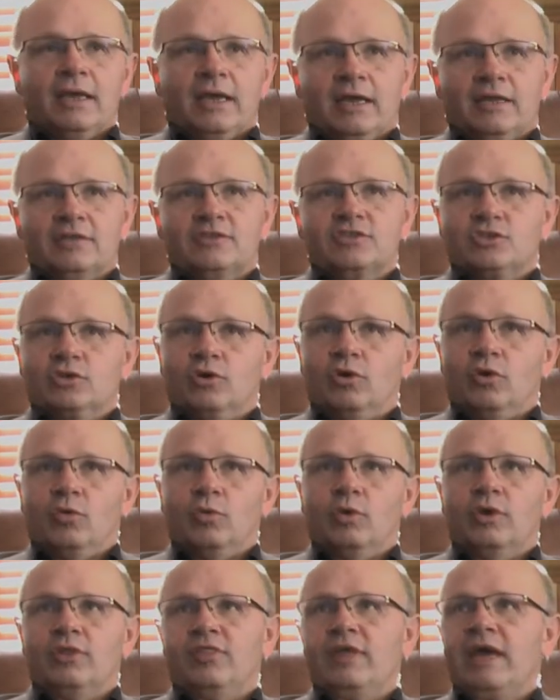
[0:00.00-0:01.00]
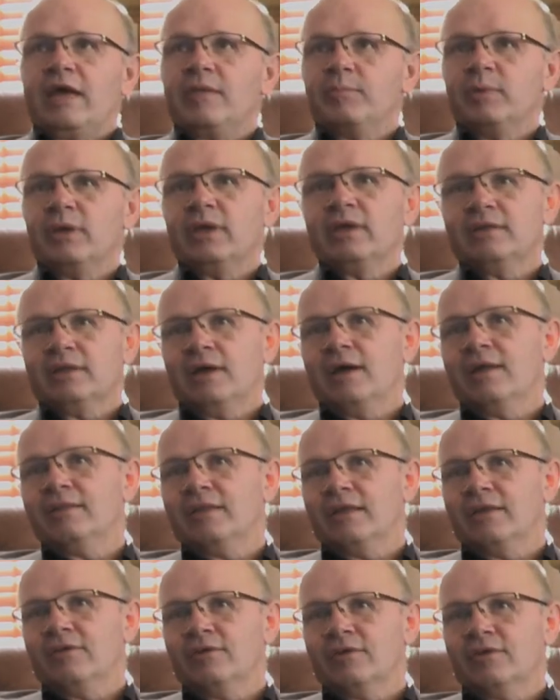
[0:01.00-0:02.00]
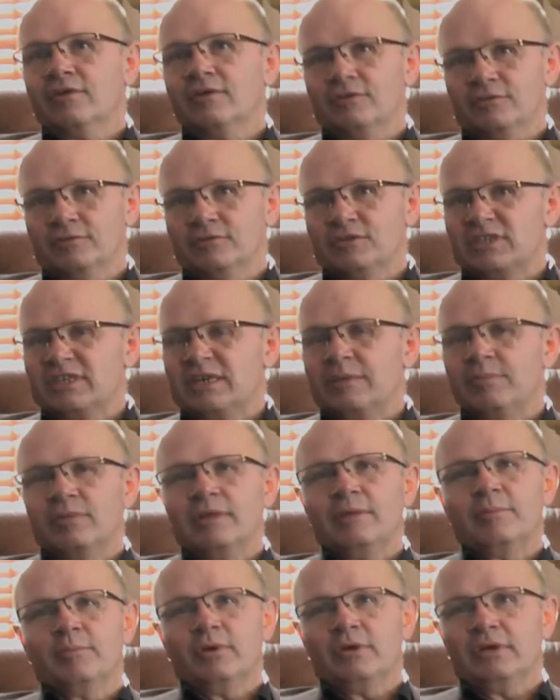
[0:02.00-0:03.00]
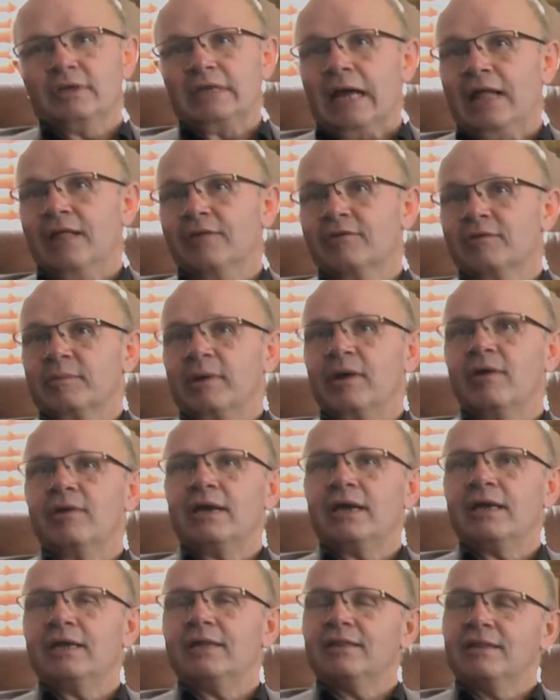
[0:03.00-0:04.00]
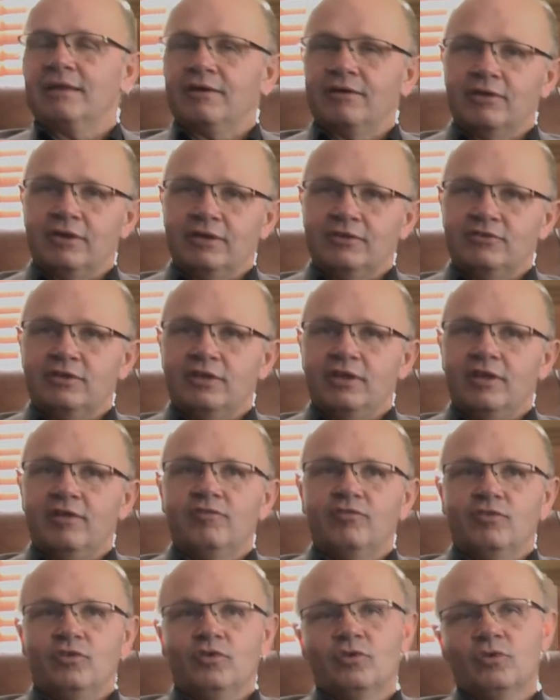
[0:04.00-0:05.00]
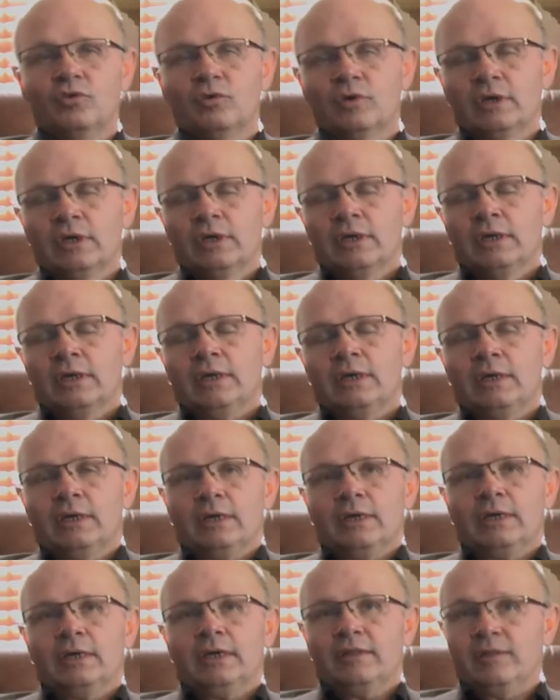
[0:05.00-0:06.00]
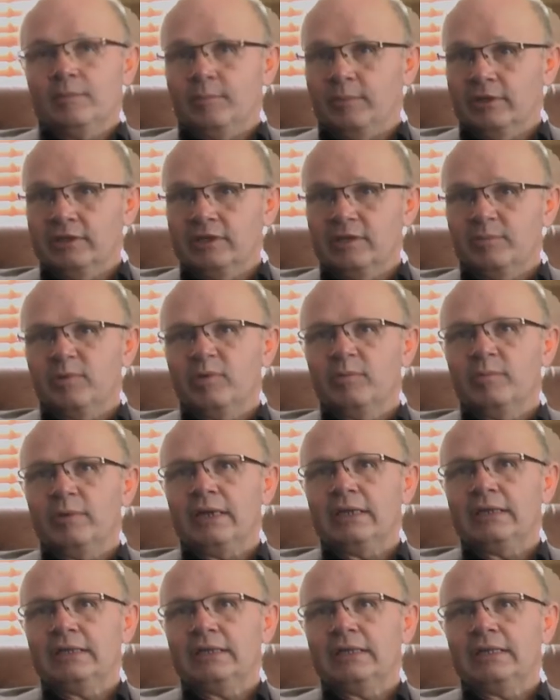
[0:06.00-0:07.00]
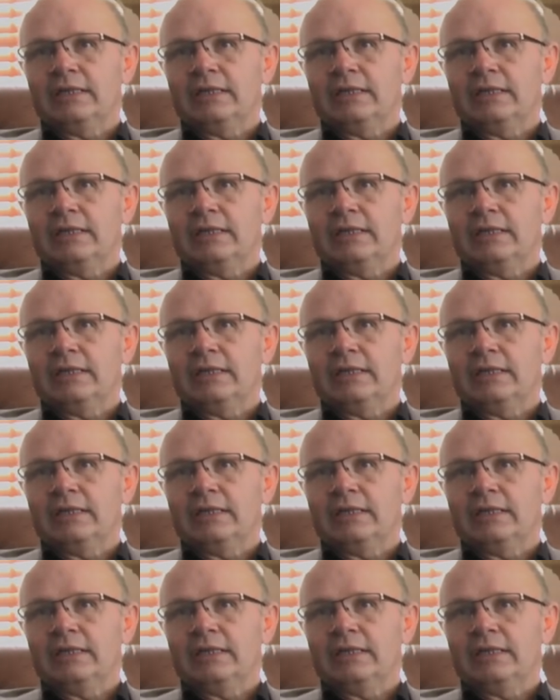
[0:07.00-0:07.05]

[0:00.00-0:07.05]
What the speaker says: And so with that being done, then you're going to do the same thing, put a dollar amount on it. They're going to give you the building permit.